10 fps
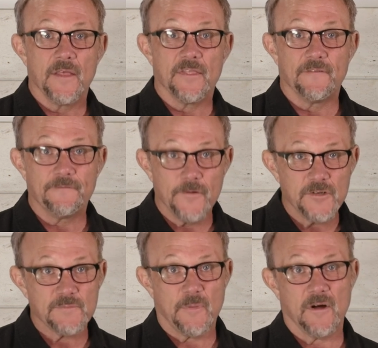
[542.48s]
The
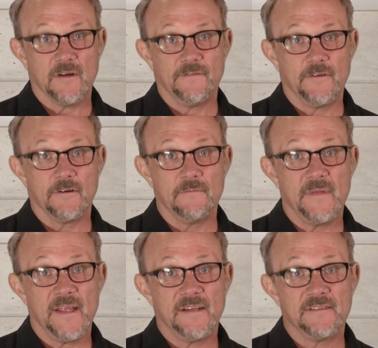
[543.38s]
first part of your
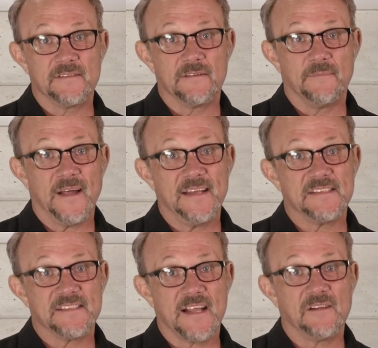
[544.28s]
amends might
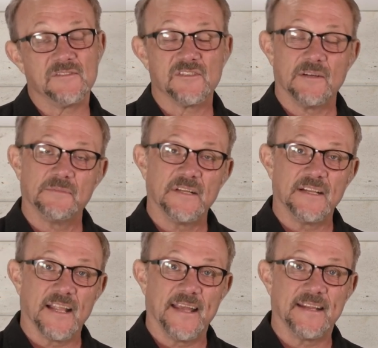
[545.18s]
sound something
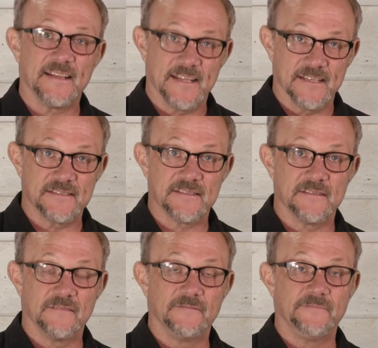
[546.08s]
like this.